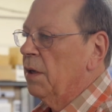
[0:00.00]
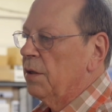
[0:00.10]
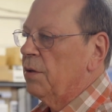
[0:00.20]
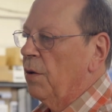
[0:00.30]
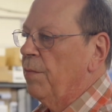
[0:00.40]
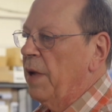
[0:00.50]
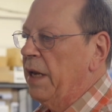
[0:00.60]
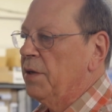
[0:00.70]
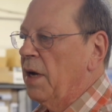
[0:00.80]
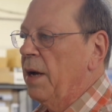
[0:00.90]
So
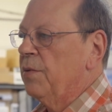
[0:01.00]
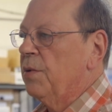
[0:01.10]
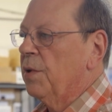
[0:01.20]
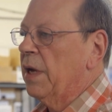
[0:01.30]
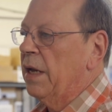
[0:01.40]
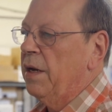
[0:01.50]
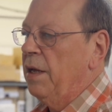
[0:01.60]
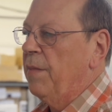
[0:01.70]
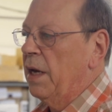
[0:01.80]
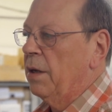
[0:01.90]
many times we will get an
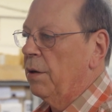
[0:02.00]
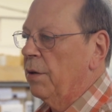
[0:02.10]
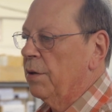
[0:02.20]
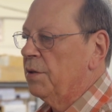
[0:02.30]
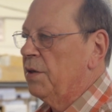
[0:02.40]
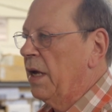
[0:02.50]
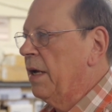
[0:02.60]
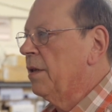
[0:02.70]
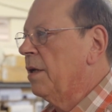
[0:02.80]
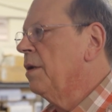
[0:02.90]
email alert
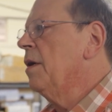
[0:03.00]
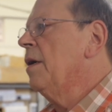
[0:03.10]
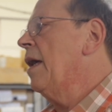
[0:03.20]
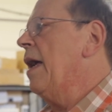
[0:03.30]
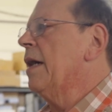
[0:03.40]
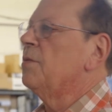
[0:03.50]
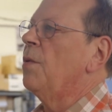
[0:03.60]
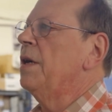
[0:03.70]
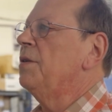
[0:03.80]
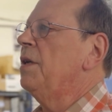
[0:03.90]
saying that
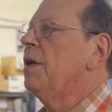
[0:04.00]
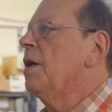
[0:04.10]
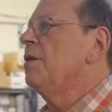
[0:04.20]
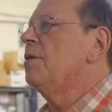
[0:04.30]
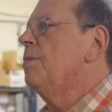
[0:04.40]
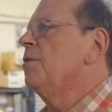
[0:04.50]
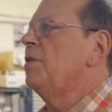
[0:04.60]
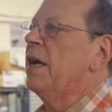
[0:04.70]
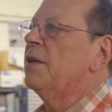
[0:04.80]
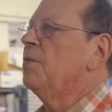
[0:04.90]
XYZ
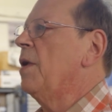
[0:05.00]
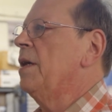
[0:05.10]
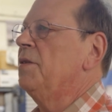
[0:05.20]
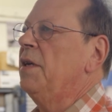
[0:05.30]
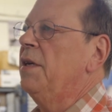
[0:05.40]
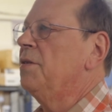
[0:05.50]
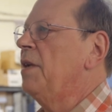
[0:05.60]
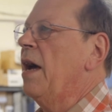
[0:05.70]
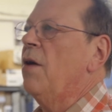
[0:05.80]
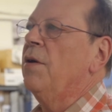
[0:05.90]
customers, XYZ is
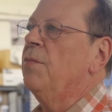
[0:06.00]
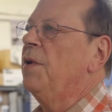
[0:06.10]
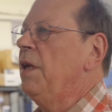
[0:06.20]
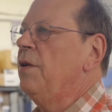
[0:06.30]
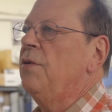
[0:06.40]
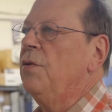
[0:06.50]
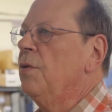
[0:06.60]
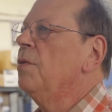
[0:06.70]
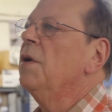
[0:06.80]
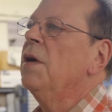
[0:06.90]
down, and we need
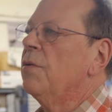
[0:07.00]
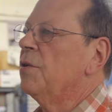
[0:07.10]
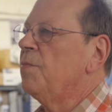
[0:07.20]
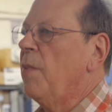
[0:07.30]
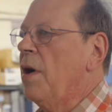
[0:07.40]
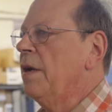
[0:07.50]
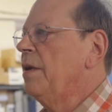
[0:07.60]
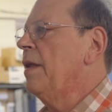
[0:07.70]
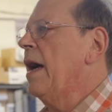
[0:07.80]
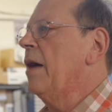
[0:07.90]
to respond
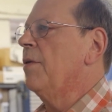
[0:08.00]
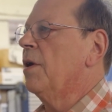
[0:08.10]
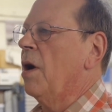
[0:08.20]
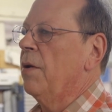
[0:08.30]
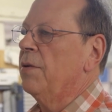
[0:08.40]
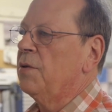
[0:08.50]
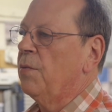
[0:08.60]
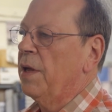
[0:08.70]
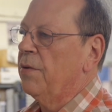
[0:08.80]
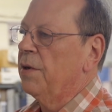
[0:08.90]
to that regardless
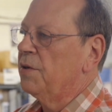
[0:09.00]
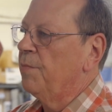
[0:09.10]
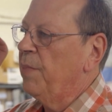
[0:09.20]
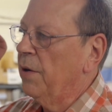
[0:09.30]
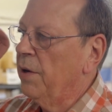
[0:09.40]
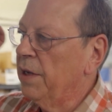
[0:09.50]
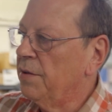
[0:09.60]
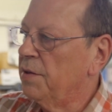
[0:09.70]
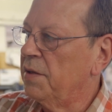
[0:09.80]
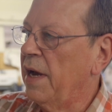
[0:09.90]
of whether it's appearing
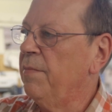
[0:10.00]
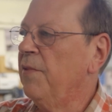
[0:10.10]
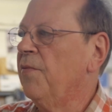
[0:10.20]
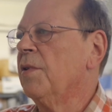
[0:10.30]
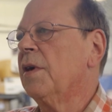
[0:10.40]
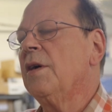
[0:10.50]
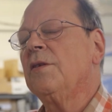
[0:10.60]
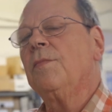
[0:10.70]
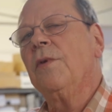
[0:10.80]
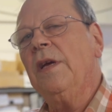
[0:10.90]
at the site before the
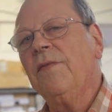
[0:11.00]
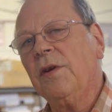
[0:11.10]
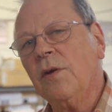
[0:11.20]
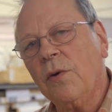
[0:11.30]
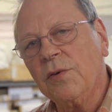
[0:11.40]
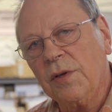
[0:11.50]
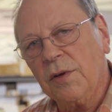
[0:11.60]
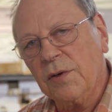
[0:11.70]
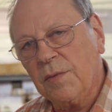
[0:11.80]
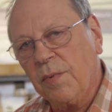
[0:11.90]
customer even knows that
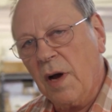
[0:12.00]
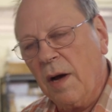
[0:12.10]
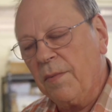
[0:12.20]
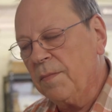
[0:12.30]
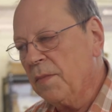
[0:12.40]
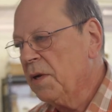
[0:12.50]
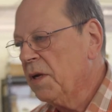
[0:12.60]
there's a problem